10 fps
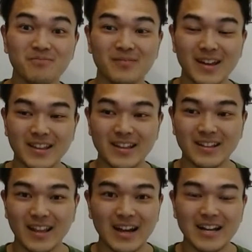and then
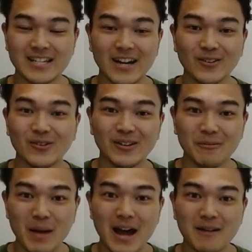like I downloaded a
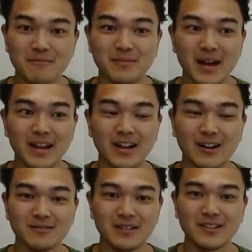map, and
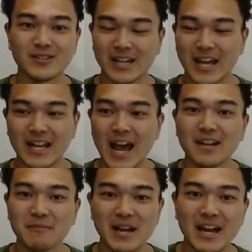it was like an
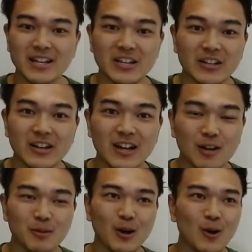anime ending. And I'm
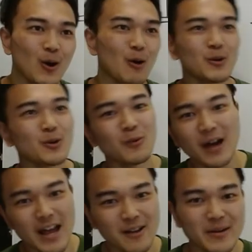like, huh, I wonder what
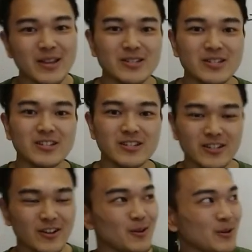anime this is. And
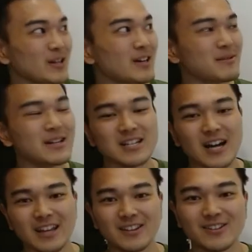I look it up, and it's
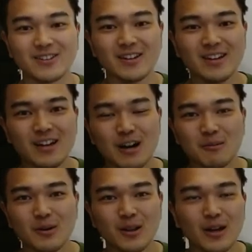Island. And I'm
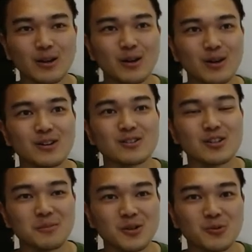all like, huh,
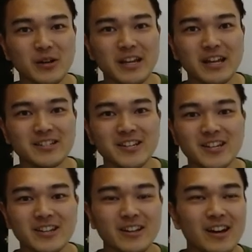summer
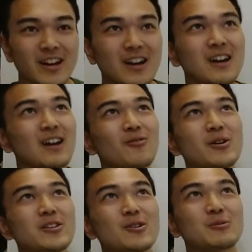2018.
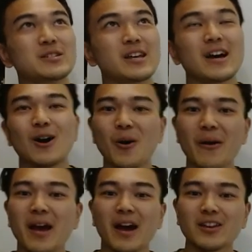What year was that? Oh
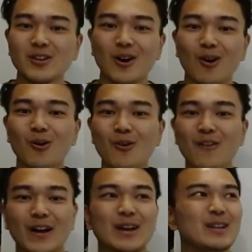yeah, you know,
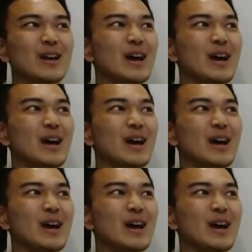fucking